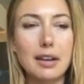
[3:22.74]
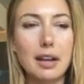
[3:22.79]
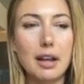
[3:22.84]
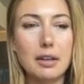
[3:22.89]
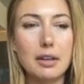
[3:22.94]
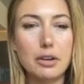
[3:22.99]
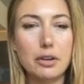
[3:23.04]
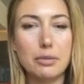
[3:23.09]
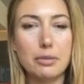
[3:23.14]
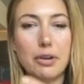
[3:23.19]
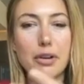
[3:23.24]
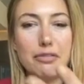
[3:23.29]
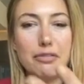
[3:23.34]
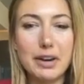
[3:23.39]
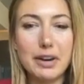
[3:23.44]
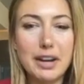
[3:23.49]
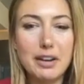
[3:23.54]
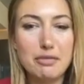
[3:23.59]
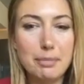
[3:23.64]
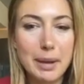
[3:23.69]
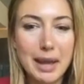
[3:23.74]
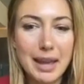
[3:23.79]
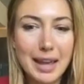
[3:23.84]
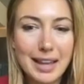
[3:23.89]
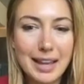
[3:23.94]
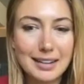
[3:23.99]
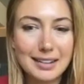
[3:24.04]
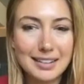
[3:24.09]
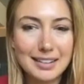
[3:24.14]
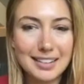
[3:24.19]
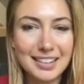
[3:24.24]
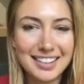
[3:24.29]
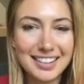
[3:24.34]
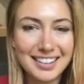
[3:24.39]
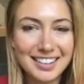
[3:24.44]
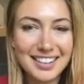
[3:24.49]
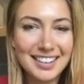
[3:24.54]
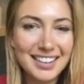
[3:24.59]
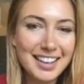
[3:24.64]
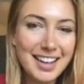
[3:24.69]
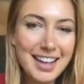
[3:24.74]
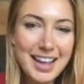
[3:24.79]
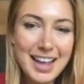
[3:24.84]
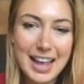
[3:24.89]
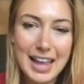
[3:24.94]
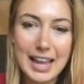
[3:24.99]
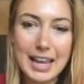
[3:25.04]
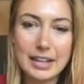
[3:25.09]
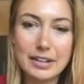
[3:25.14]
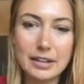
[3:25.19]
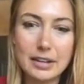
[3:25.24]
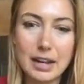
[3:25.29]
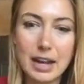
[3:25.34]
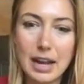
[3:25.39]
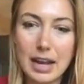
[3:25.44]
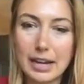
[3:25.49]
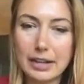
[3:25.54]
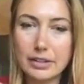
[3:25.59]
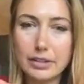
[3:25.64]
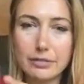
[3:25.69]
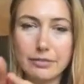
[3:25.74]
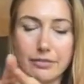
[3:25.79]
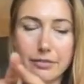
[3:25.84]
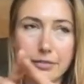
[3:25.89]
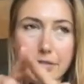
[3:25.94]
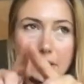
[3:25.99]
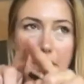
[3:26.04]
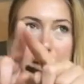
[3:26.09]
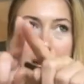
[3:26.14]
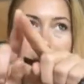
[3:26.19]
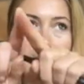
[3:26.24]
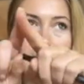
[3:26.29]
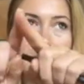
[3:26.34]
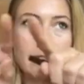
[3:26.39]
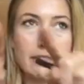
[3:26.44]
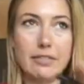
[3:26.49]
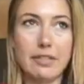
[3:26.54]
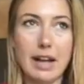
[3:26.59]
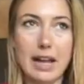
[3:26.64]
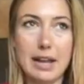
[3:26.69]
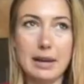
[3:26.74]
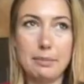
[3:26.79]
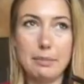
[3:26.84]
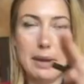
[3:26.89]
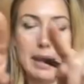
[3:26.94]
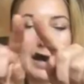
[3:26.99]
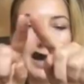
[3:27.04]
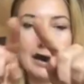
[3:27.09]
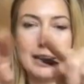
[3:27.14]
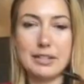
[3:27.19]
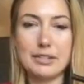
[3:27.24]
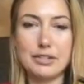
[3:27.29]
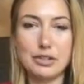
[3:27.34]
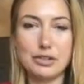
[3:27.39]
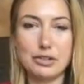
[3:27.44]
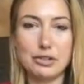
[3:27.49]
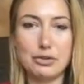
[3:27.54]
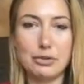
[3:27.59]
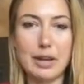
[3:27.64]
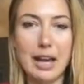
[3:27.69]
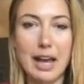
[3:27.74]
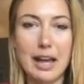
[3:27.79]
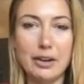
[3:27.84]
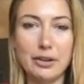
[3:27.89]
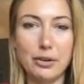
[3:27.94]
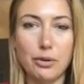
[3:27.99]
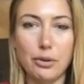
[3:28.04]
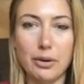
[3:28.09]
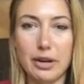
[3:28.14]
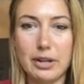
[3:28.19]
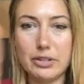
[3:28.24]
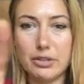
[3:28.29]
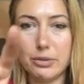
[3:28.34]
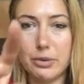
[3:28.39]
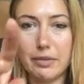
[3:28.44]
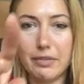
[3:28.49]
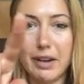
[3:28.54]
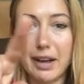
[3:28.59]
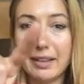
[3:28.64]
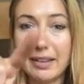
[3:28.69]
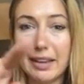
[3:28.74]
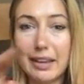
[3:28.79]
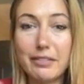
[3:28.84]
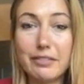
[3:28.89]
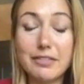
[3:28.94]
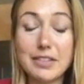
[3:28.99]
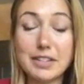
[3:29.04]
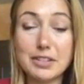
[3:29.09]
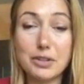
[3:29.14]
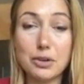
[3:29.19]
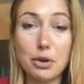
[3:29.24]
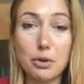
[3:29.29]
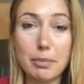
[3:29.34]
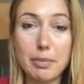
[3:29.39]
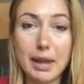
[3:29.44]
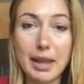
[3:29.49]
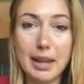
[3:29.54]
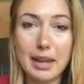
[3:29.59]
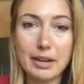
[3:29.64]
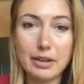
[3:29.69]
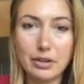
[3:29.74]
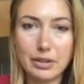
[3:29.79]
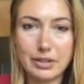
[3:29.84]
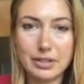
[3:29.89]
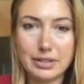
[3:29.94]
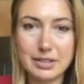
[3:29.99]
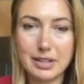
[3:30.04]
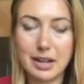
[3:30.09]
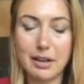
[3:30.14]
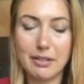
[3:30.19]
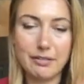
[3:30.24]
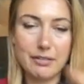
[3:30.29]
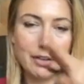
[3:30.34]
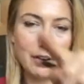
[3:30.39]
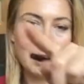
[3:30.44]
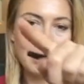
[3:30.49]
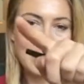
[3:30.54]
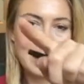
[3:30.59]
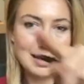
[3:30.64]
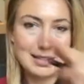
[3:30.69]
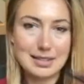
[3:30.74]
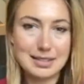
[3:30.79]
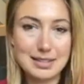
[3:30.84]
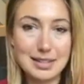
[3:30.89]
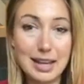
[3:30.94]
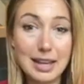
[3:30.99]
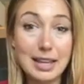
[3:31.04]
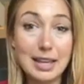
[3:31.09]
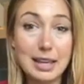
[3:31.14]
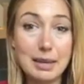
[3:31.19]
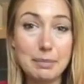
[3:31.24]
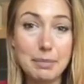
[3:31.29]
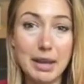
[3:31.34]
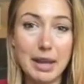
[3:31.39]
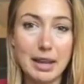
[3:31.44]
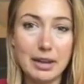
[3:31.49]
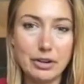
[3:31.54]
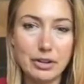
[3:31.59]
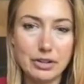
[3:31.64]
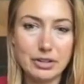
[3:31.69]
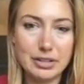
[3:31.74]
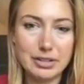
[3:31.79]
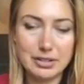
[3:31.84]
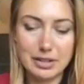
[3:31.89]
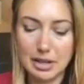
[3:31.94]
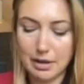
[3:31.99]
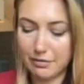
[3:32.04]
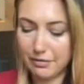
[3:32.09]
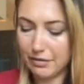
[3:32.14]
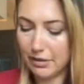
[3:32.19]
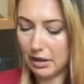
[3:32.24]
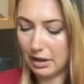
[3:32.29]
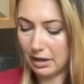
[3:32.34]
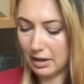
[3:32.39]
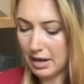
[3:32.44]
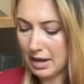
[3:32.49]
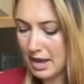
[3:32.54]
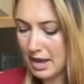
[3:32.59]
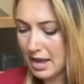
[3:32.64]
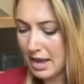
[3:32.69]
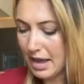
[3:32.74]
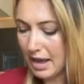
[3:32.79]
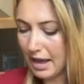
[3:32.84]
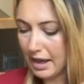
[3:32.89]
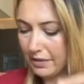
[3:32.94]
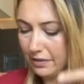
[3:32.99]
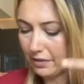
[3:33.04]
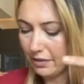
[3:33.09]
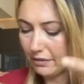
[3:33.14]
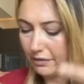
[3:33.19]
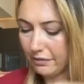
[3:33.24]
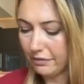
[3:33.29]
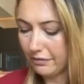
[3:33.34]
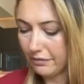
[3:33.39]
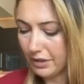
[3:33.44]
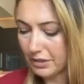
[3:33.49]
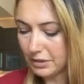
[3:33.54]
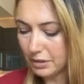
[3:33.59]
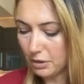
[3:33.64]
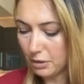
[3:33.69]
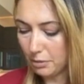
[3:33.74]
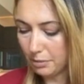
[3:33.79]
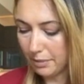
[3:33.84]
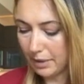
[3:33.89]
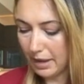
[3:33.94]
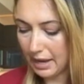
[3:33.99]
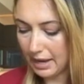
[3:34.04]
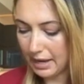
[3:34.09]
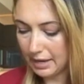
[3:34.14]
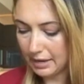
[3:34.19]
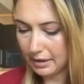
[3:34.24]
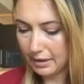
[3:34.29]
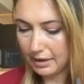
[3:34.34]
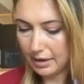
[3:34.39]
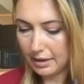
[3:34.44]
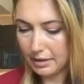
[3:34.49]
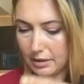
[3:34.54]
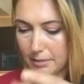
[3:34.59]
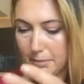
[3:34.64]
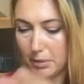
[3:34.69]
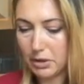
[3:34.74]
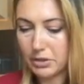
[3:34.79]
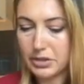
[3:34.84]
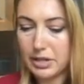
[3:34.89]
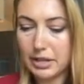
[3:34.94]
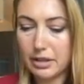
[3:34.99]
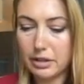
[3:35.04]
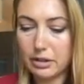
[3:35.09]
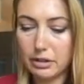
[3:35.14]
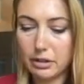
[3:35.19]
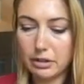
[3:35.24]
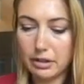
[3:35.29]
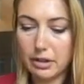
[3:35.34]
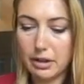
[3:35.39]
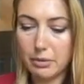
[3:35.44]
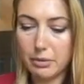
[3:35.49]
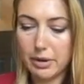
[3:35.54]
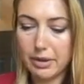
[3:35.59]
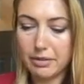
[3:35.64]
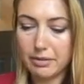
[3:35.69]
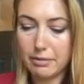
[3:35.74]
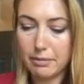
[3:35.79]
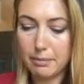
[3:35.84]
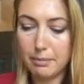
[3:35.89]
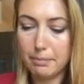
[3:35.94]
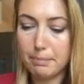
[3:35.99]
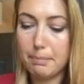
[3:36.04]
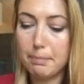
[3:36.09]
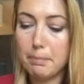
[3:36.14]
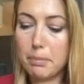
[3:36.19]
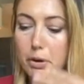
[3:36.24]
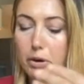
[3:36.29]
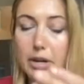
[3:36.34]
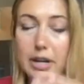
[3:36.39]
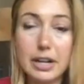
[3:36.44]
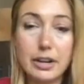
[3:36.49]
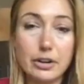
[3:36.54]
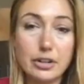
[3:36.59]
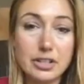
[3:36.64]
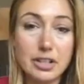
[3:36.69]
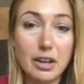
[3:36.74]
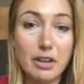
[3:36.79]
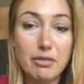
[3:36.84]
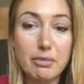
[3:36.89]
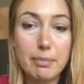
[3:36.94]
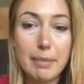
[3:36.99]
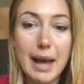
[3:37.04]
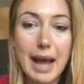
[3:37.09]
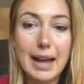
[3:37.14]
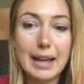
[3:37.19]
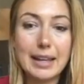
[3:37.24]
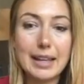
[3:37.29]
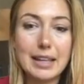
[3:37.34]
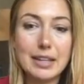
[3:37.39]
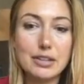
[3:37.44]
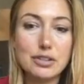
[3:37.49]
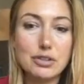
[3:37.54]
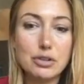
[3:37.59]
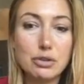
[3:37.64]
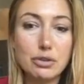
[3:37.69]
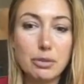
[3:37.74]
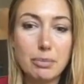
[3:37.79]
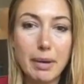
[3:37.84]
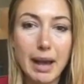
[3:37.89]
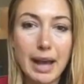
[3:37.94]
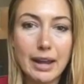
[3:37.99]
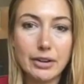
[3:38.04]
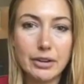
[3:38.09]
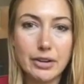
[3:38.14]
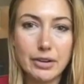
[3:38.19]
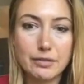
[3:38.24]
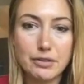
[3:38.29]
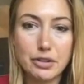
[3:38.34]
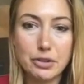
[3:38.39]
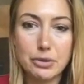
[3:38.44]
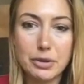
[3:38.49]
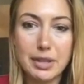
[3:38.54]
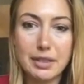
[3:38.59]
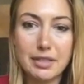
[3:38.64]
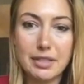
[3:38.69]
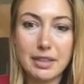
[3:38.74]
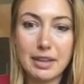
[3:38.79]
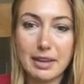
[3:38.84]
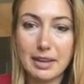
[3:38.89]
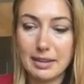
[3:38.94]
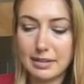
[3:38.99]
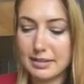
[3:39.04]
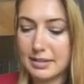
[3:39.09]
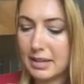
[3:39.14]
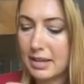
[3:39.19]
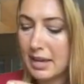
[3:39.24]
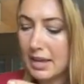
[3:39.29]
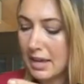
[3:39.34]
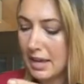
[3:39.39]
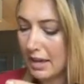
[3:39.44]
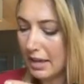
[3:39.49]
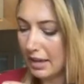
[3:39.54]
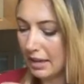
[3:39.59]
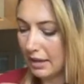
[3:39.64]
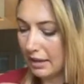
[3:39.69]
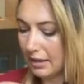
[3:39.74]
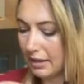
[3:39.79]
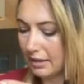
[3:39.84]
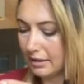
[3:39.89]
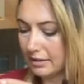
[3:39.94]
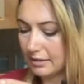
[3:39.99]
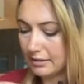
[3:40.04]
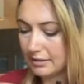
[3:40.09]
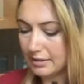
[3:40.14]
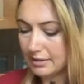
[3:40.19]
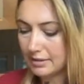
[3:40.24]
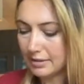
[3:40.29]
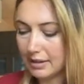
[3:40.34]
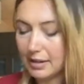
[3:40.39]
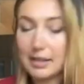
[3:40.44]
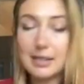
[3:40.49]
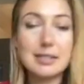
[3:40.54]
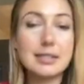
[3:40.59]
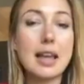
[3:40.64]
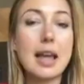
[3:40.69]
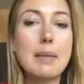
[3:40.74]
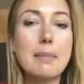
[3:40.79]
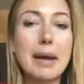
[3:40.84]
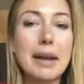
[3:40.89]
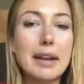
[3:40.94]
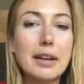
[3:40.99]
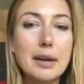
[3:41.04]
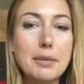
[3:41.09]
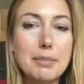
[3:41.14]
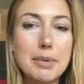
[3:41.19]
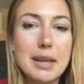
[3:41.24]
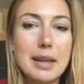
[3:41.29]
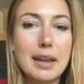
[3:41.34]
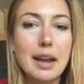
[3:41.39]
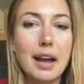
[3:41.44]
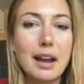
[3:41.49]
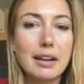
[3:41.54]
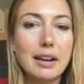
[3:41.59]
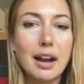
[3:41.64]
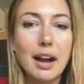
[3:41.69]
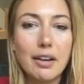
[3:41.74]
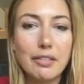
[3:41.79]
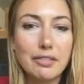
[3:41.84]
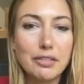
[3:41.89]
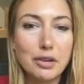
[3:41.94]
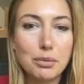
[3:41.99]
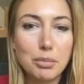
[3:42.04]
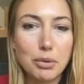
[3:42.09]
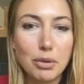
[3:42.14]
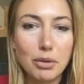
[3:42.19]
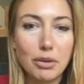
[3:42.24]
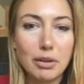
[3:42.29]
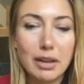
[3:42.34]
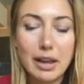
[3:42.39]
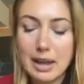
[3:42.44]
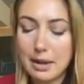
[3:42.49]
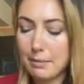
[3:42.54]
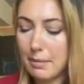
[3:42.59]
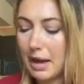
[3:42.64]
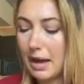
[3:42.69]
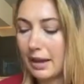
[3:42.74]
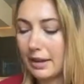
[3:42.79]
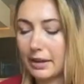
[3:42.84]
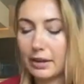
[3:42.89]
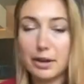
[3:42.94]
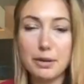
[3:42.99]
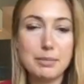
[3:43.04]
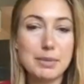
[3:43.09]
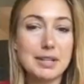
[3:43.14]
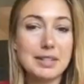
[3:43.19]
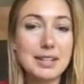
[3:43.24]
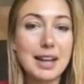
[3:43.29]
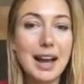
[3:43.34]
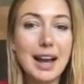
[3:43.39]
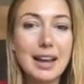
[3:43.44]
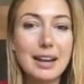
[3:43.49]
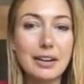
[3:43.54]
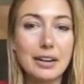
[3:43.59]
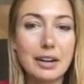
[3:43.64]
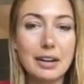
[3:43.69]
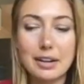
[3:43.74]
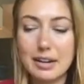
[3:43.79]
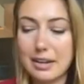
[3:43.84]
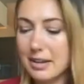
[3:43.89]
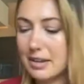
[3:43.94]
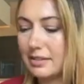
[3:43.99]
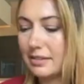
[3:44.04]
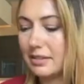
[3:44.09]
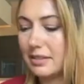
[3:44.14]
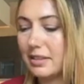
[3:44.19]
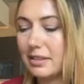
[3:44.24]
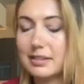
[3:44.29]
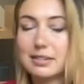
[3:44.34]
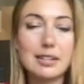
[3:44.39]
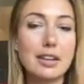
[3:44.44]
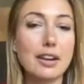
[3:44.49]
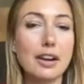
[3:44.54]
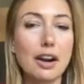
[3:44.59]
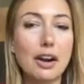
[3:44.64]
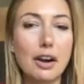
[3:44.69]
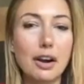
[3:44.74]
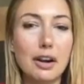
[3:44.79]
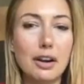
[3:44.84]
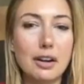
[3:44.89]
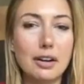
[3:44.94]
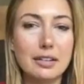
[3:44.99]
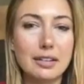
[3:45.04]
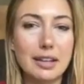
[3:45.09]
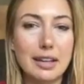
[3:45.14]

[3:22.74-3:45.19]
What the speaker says: you're afraid of pain. And I divide pain into two categories. So we've got physical pain or discomfort and psyche pain or discomfort. And the physical pain, particularly with putting yourself back into the pattern of doing things, is am I going to be uncomfortable? Am I going to be tired? Is this going to hurt?